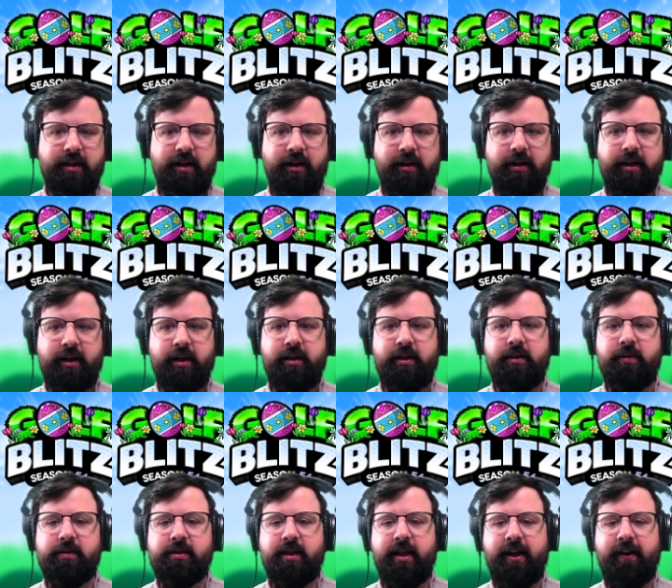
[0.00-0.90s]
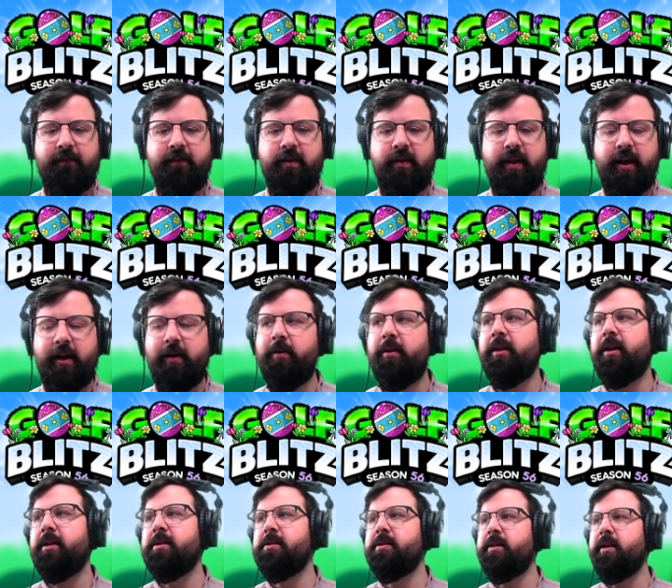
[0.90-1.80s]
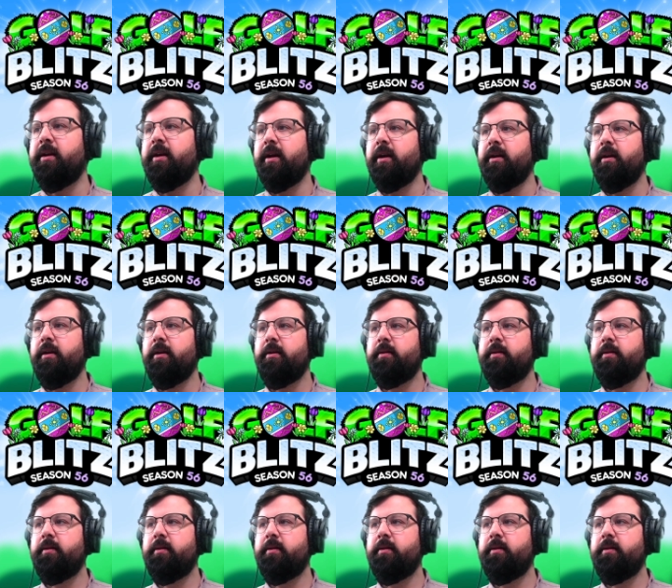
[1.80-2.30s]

All you can do is laugh on that one, legendary.